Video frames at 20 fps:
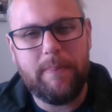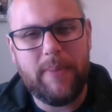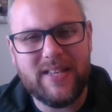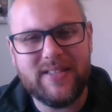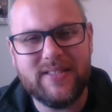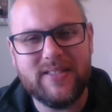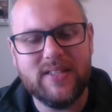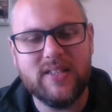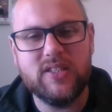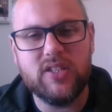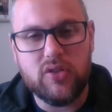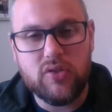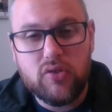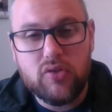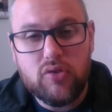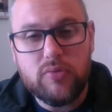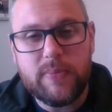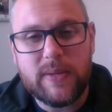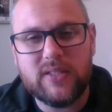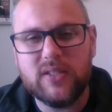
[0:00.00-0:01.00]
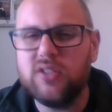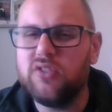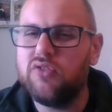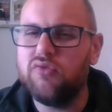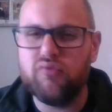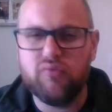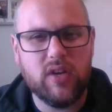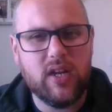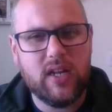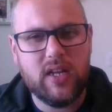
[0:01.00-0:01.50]
Business and new business is
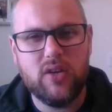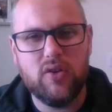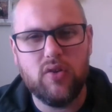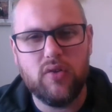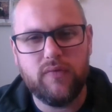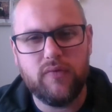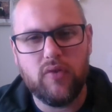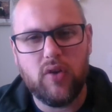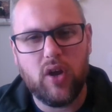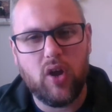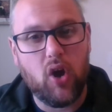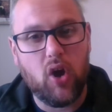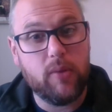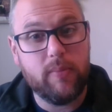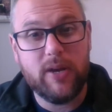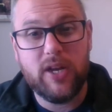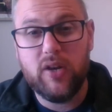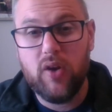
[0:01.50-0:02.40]
really good for our economy.